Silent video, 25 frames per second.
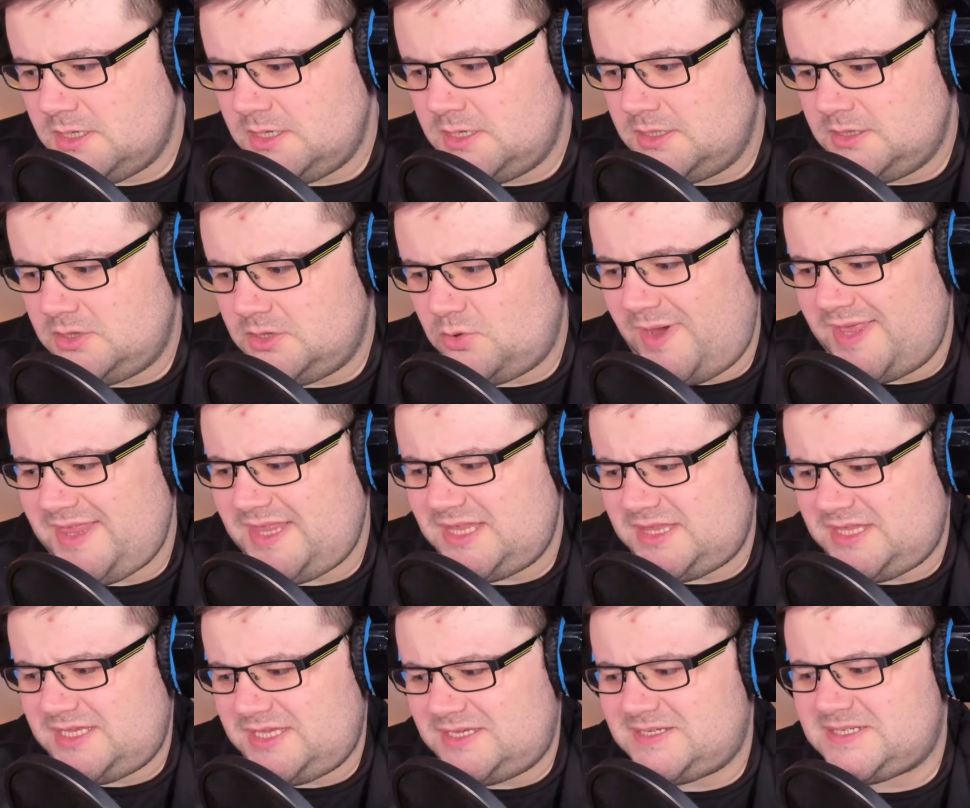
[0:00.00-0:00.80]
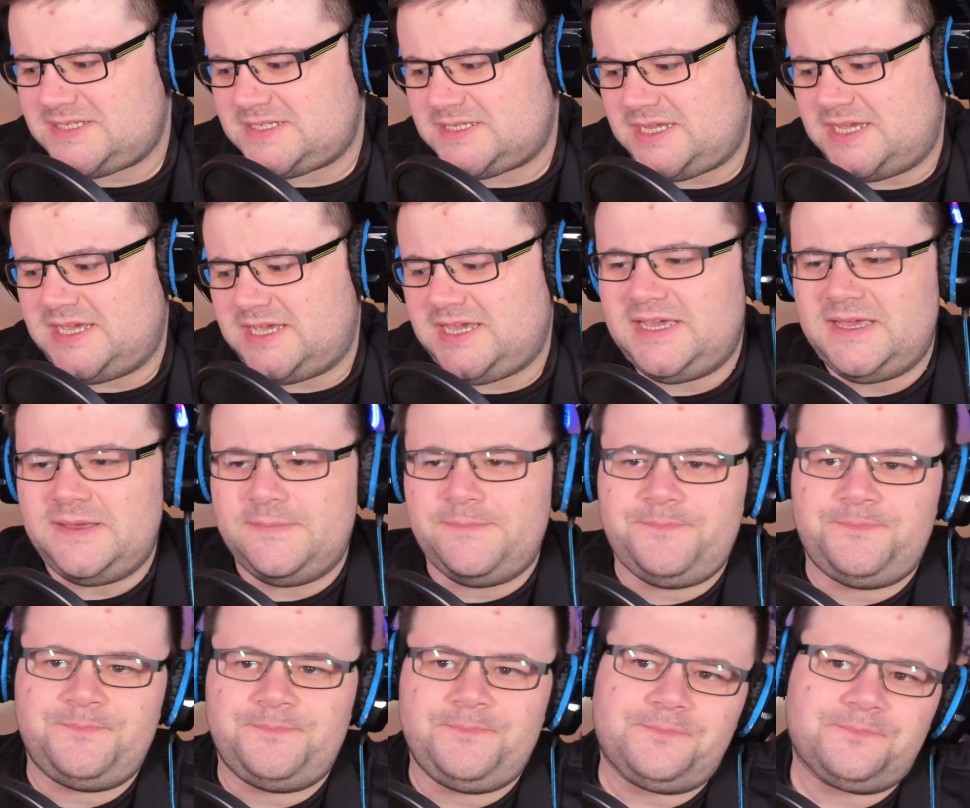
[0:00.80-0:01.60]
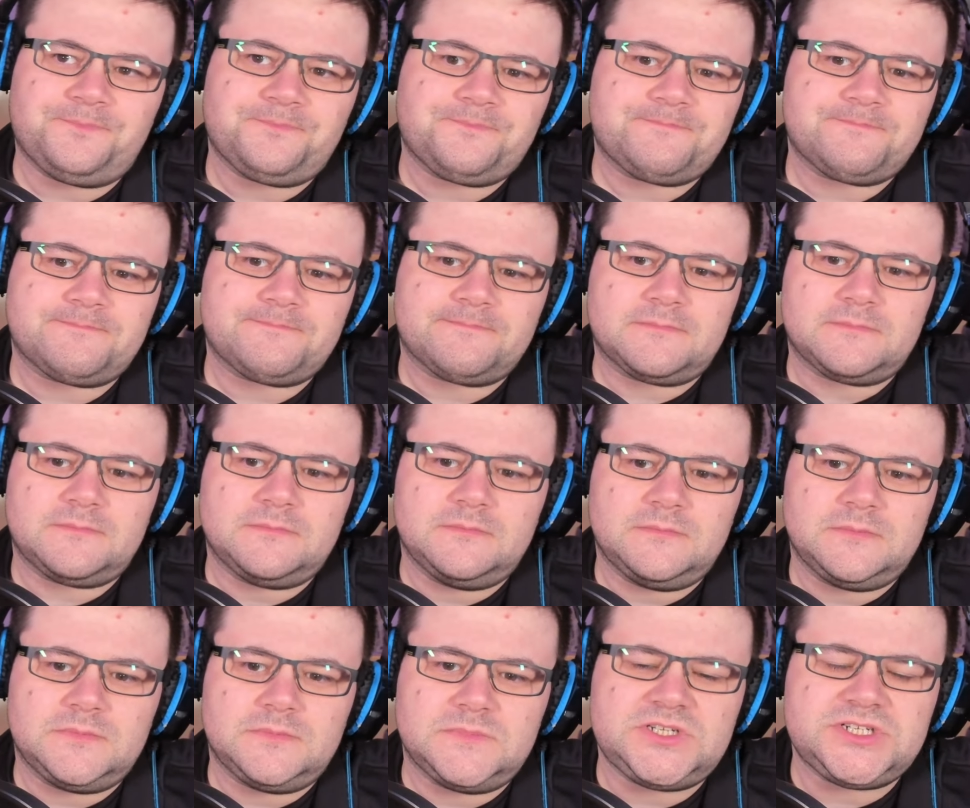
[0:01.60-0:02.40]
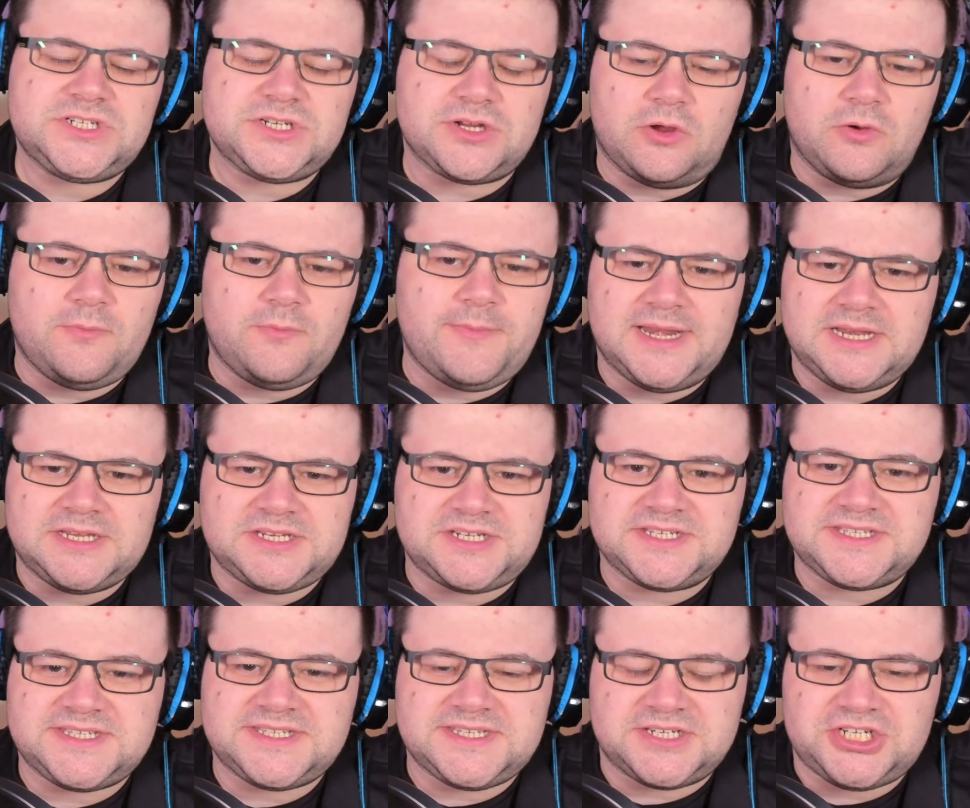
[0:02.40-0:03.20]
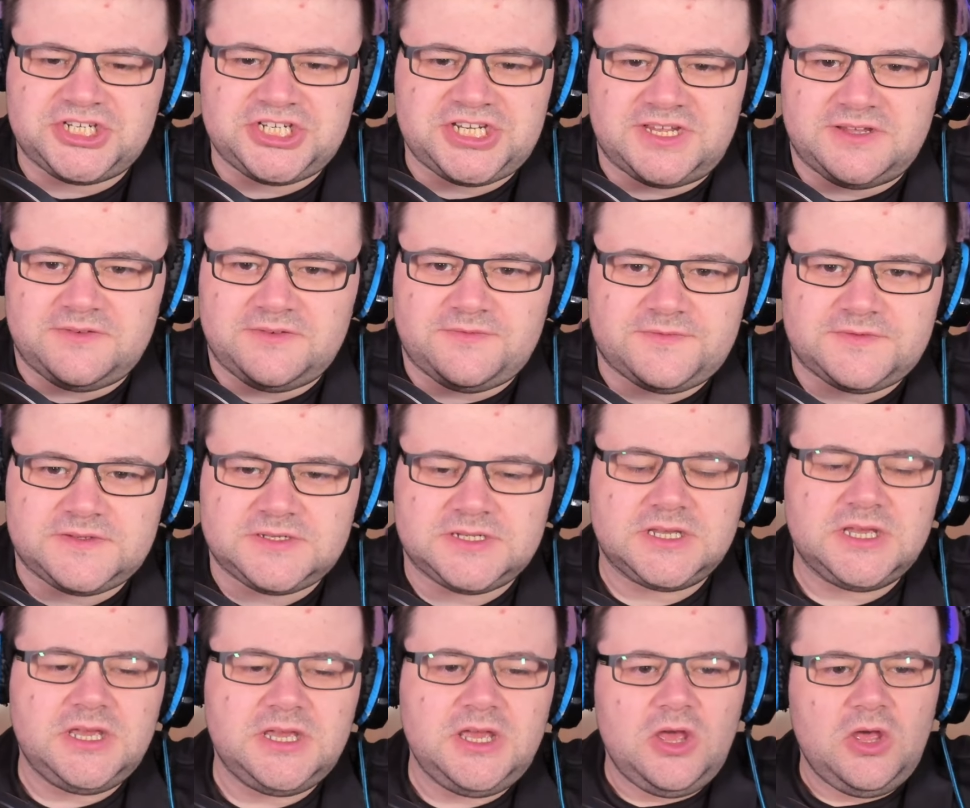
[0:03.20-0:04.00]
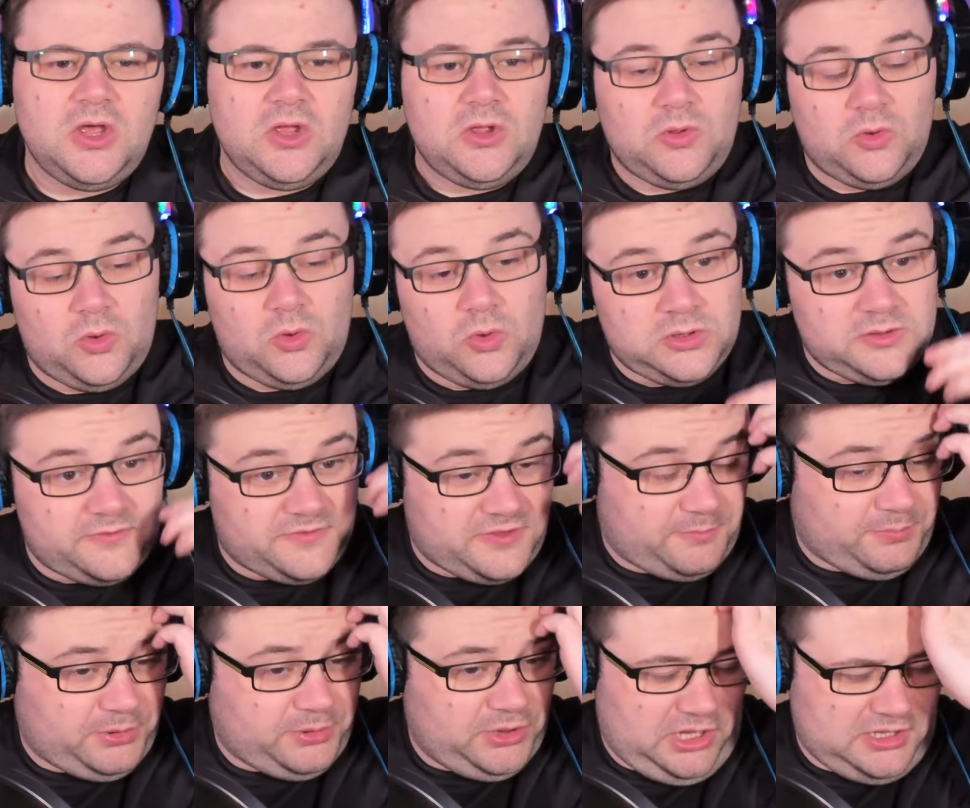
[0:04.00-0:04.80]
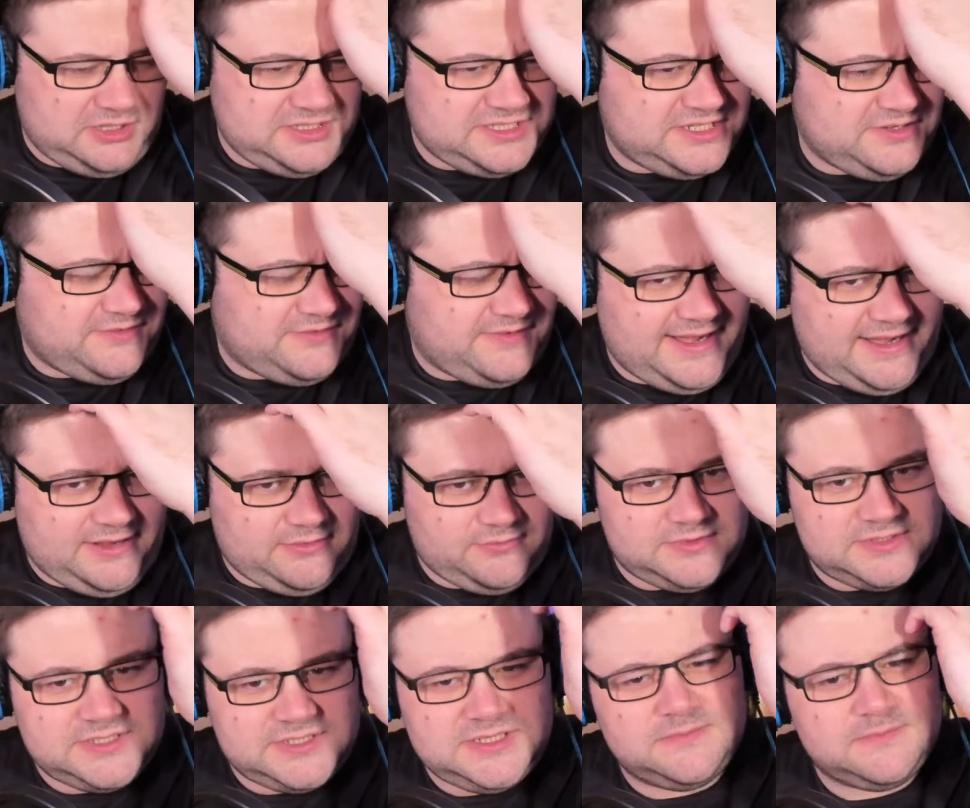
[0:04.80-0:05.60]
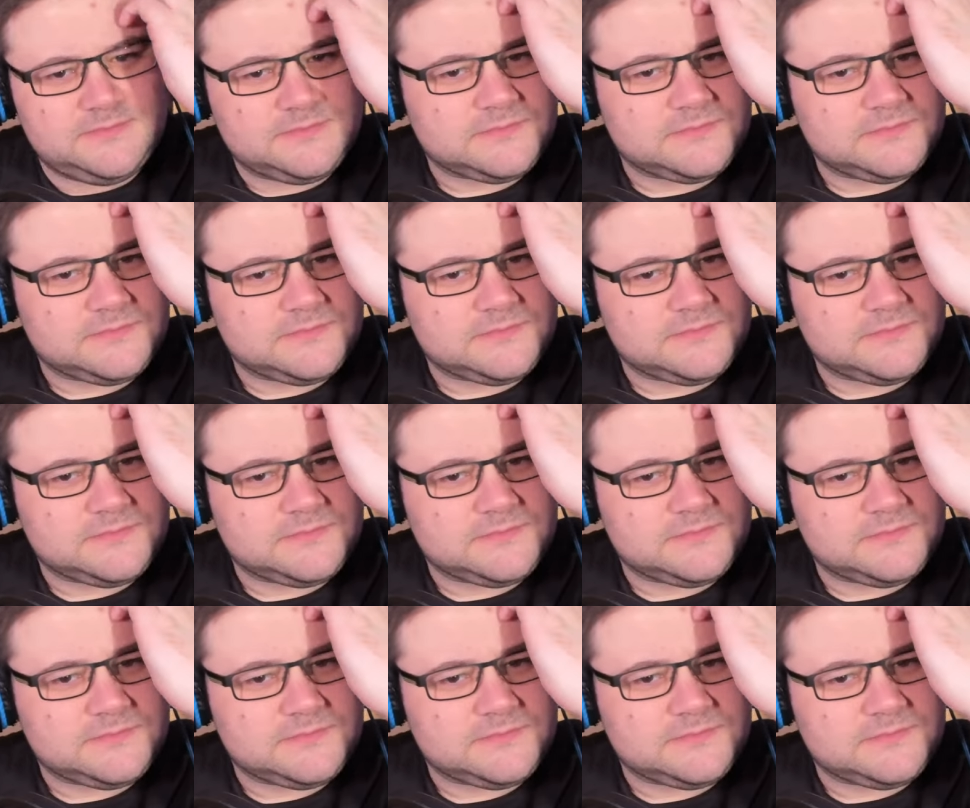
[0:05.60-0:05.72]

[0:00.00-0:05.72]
The way that this show manages to shift all of the plots around,